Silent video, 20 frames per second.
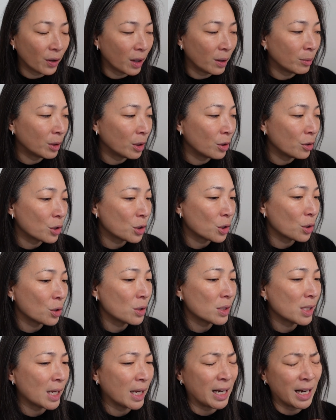um,
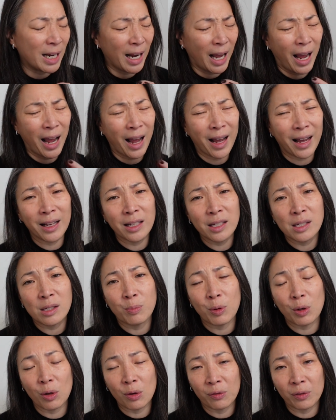closures, and it hangs
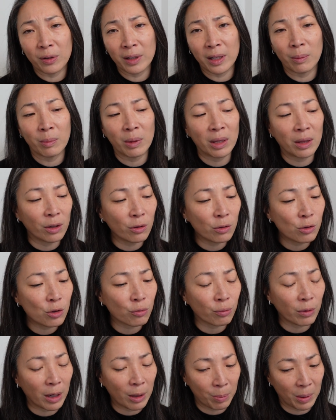beautifully. I mean, their
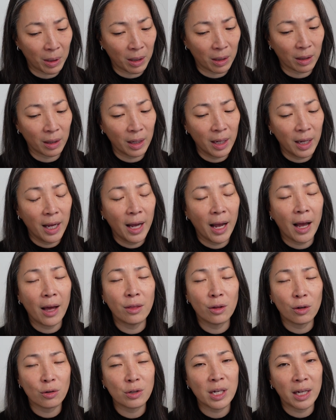draping and
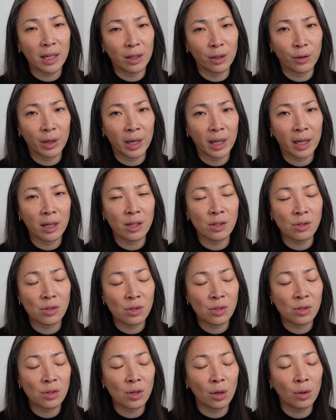their tailoring is
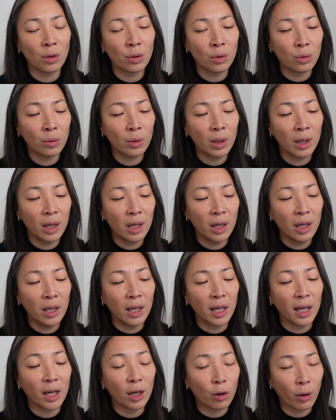so
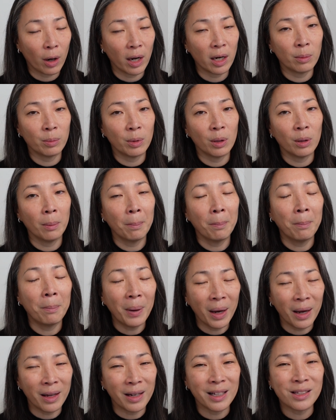incredible,
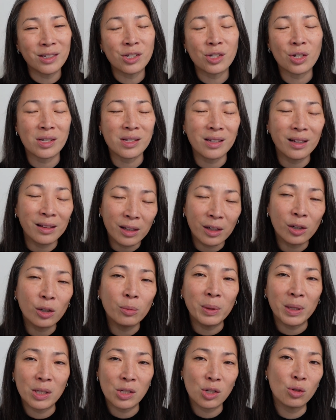but it's just a little
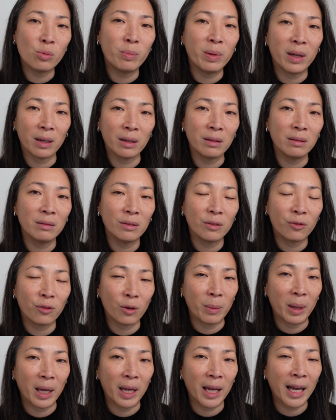bit too big for
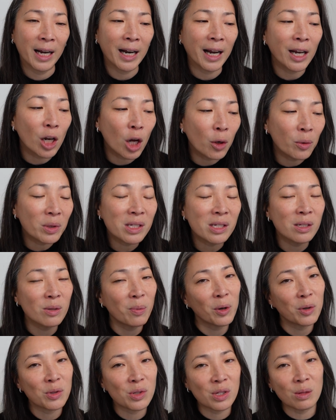me. And I know it's
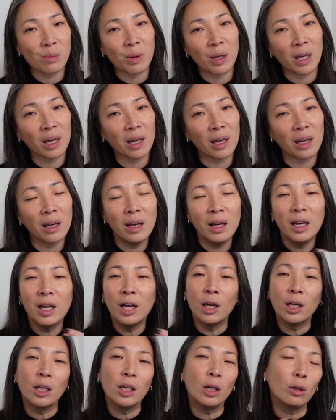supposed to be,
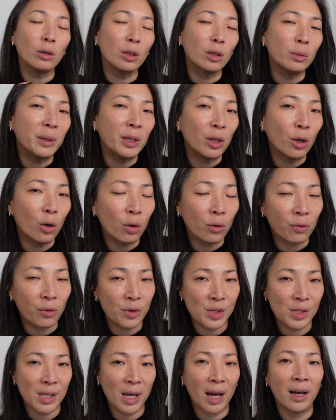you know, a little bit
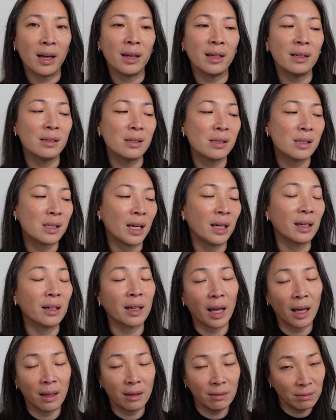oversized. And
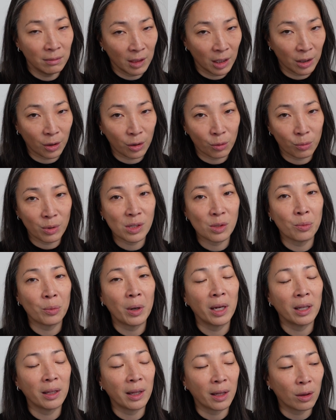again, another reason
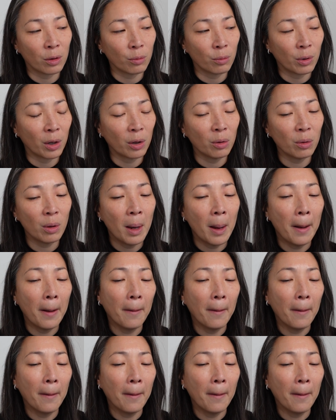why I like The Row,